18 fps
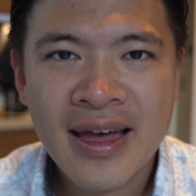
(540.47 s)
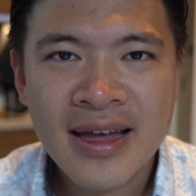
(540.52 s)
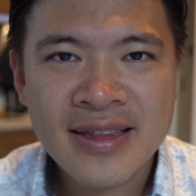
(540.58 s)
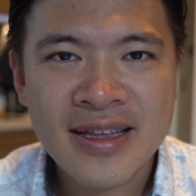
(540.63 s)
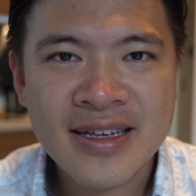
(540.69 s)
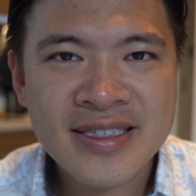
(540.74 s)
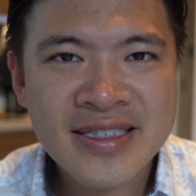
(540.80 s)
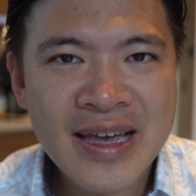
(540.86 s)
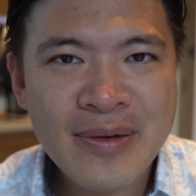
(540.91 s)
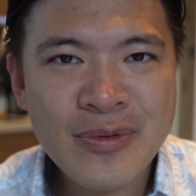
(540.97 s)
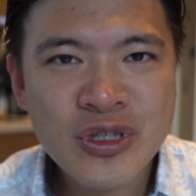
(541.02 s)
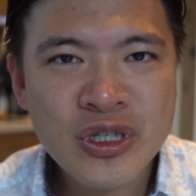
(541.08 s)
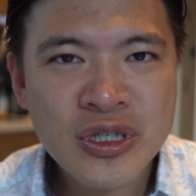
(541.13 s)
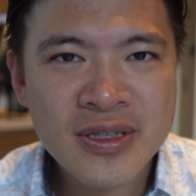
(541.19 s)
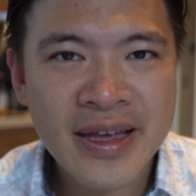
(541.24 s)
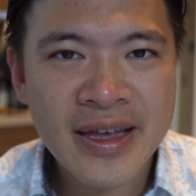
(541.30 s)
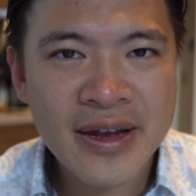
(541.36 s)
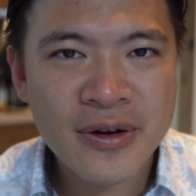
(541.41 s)
The same
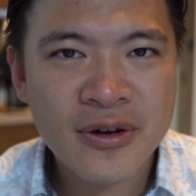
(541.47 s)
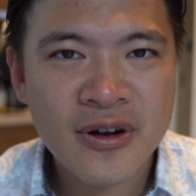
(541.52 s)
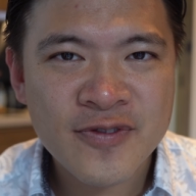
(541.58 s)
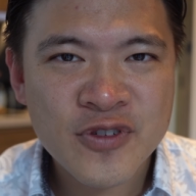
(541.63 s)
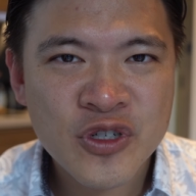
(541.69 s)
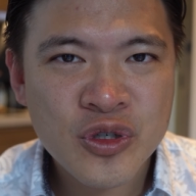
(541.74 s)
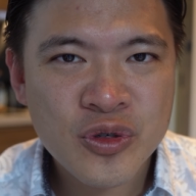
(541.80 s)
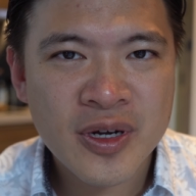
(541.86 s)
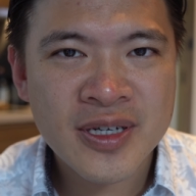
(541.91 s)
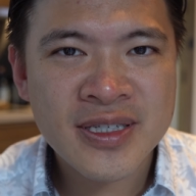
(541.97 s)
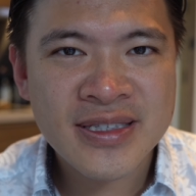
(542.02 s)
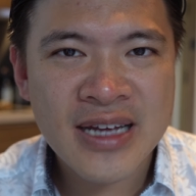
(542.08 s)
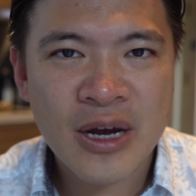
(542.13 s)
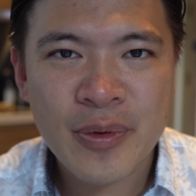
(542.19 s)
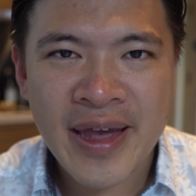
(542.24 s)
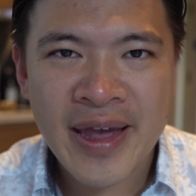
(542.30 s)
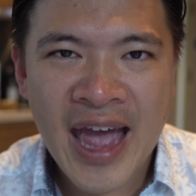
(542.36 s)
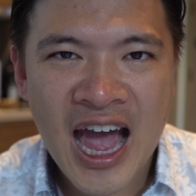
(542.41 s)
layer of trust
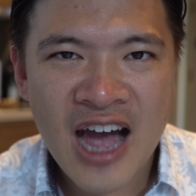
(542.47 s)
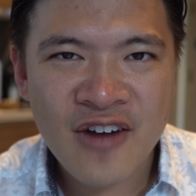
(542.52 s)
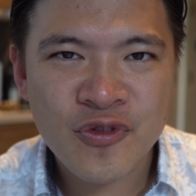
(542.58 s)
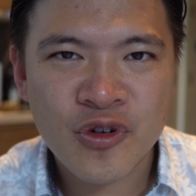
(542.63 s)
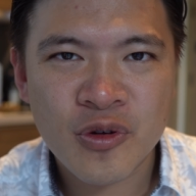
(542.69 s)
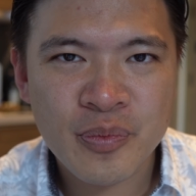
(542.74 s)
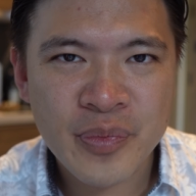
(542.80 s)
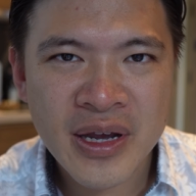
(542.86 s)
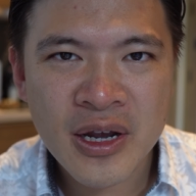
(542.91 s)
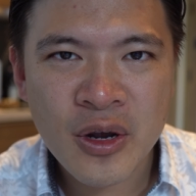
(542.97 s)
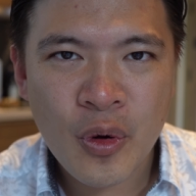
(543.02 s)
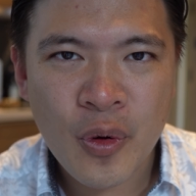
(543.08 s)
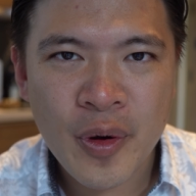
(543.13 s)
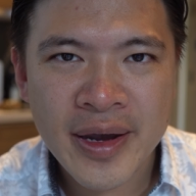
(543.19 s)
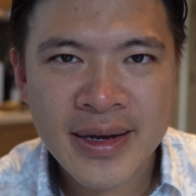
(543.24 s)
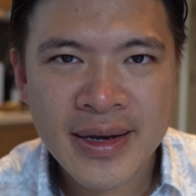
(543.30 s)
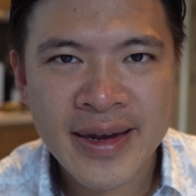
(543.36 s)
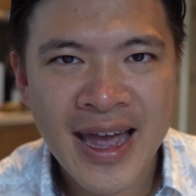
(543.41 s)
that we have for
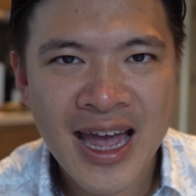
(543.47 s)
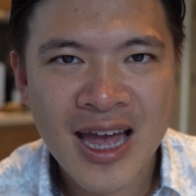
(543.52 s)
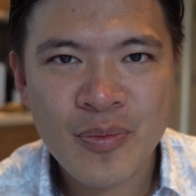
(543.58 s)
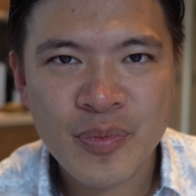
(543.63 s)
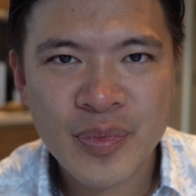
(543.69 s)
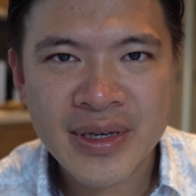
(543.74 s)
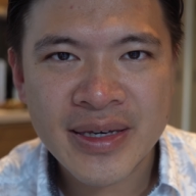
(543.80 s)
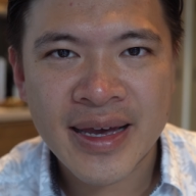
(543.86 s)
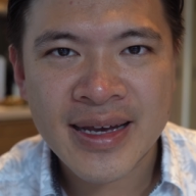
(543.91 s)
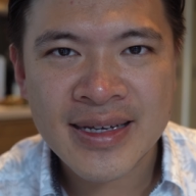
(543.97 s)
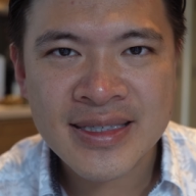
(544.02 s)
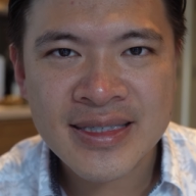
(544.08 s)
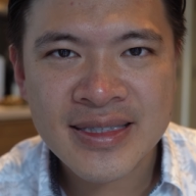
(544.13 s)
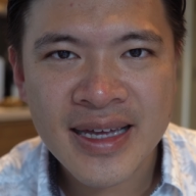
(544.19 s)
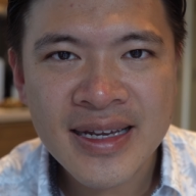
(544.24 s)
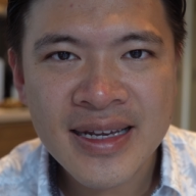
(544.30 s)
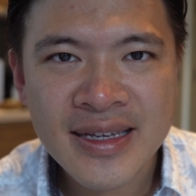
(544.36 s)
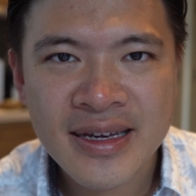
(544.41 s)
Bitcoin can be
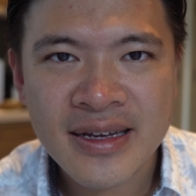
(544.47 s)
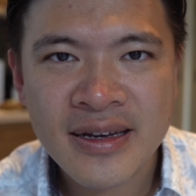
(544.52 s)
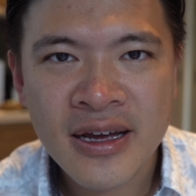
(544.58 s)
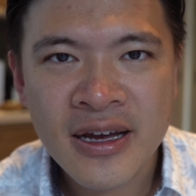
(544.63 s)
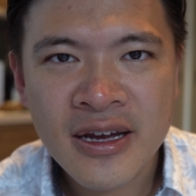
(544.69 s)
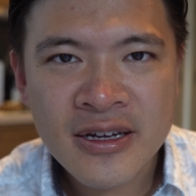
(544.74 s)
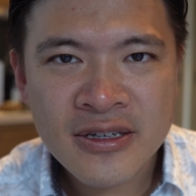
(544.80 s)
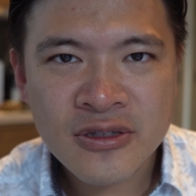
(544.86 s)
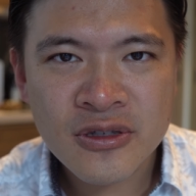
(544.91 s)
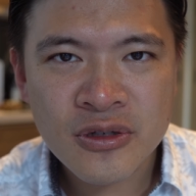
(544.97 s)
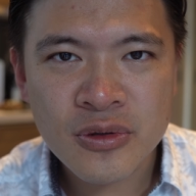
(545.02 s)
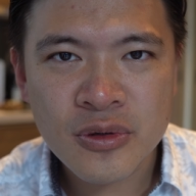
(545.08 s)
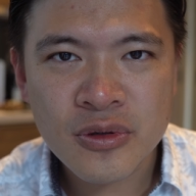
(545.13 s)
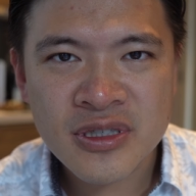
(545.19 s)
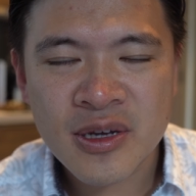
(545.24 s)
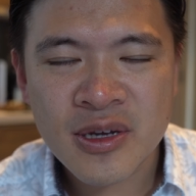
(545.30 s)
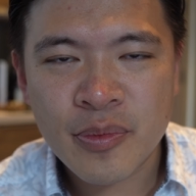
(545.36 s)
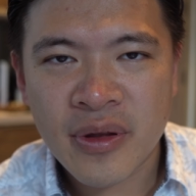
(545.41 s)
extended
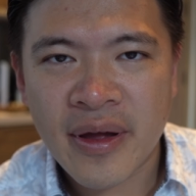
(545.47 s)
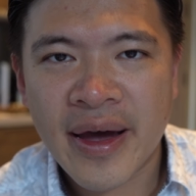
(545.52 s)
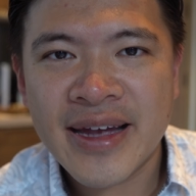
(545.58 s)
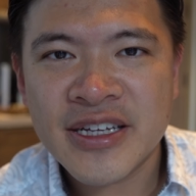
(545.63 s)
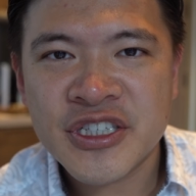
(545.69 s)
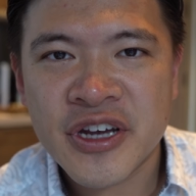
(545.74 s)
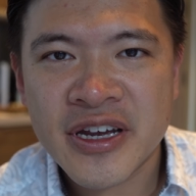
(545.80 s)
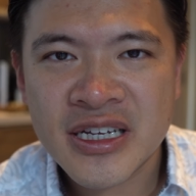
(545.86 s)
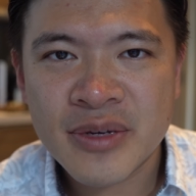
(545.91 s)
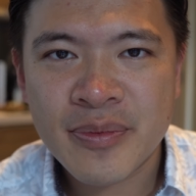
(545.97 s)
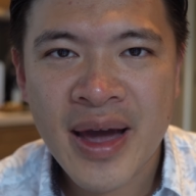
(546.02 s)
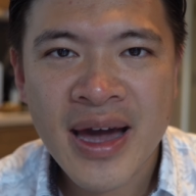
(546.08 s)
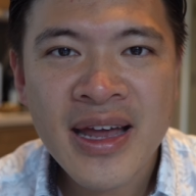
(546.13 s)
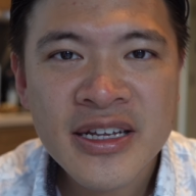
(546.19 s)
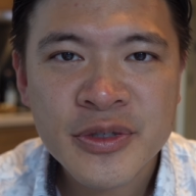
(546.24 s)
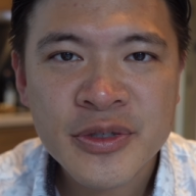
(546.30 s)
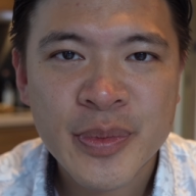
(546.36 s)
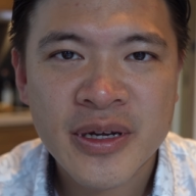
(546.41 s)
to supply chain
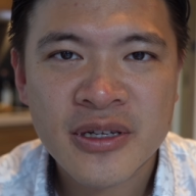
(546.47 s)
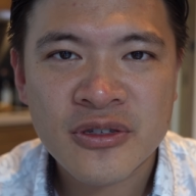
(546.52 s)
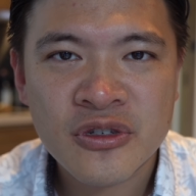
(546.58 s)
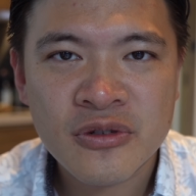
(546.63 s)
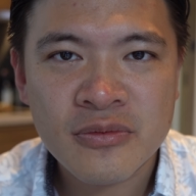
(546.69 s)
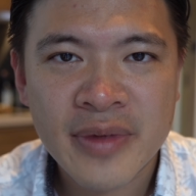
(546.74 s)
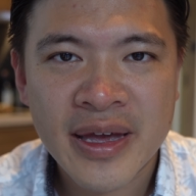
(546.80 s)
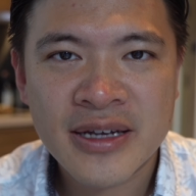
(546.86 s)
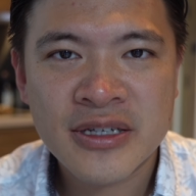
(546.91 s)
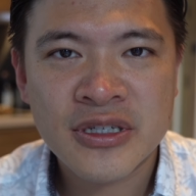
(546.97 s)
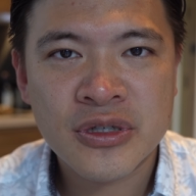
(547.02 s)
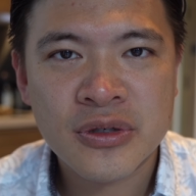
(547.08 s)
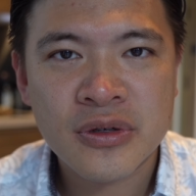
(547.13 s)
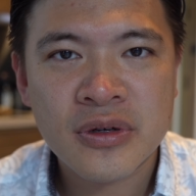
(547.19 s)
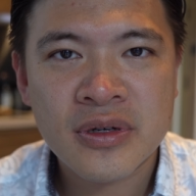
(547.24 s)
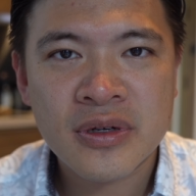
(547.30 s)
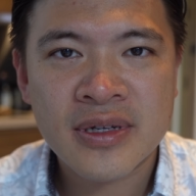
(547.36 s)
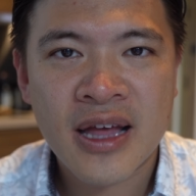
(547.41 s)
management to make
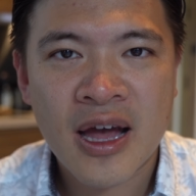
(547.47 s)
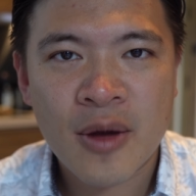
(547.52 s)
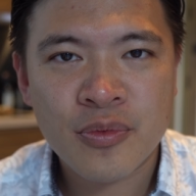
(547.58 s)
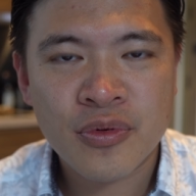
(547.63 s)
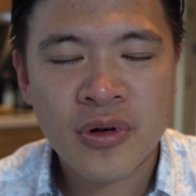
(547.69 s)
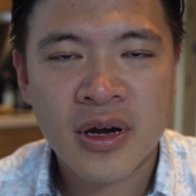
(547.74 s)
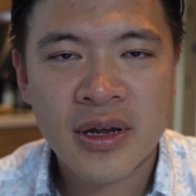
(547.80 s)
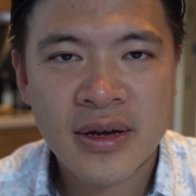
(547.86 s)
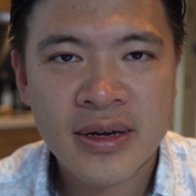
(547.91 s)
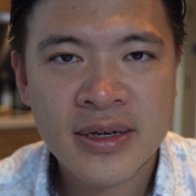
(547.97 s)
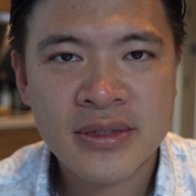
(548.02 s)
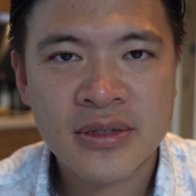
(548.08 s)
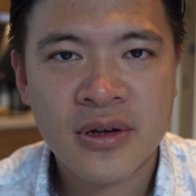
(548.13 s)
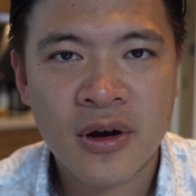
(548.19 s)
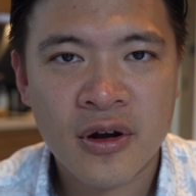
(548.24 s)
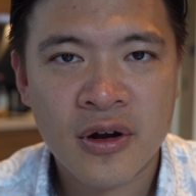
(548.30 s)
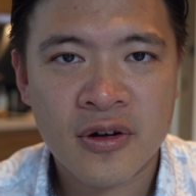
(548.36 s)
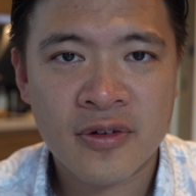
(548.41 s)
sure that products
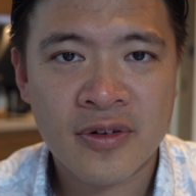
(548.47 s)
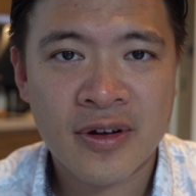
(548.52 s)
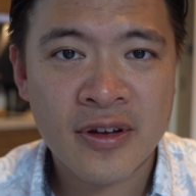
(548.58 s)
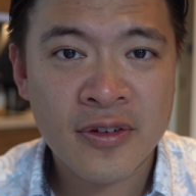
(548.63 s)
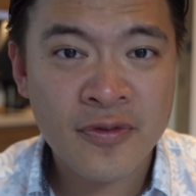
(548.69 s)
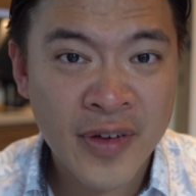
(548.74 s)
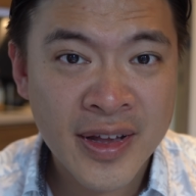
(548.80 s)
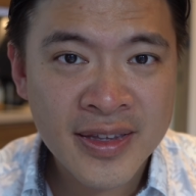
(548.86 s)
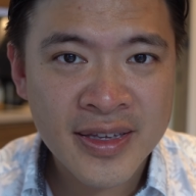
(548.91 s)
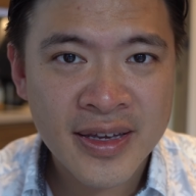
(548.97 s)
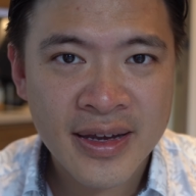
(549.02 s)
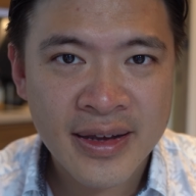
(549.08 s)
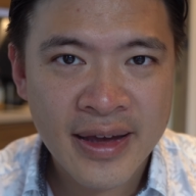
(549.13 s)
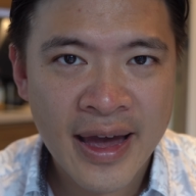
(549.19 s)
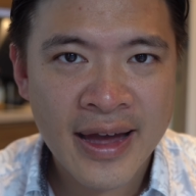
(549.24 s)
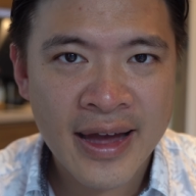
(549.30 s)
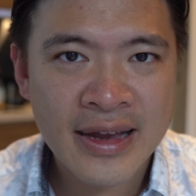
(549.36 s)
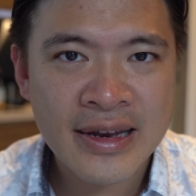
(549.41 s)
are authentic
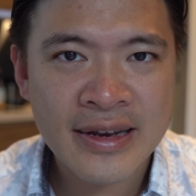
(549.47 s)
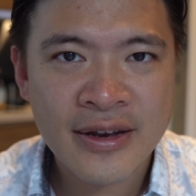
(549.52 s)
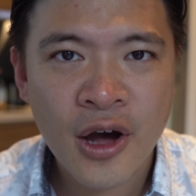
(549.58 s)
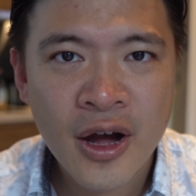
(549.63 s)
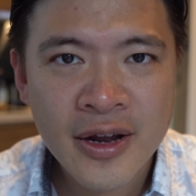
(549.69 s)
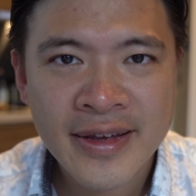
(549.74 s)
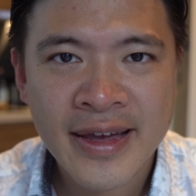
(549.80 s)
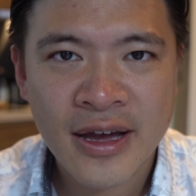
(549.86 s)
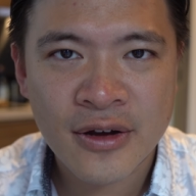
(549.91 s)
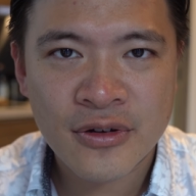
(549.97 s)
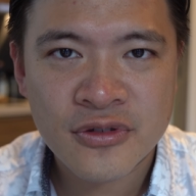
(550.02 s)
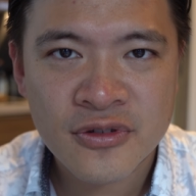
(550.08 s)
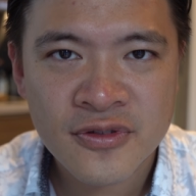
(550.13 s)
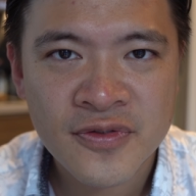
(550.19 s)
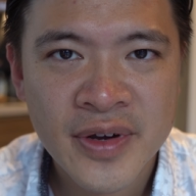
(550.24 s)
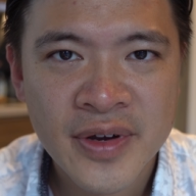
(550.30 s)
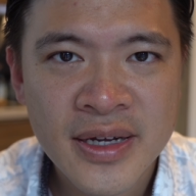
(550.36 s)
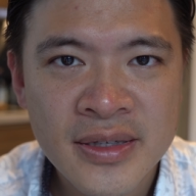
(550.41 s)
and not
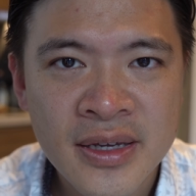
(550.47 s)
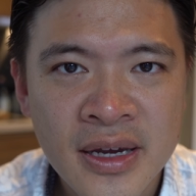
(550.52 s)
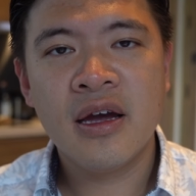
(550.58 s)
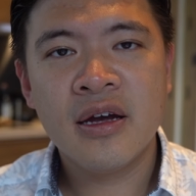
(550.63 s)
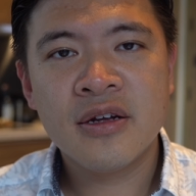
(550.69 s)
counterfeit,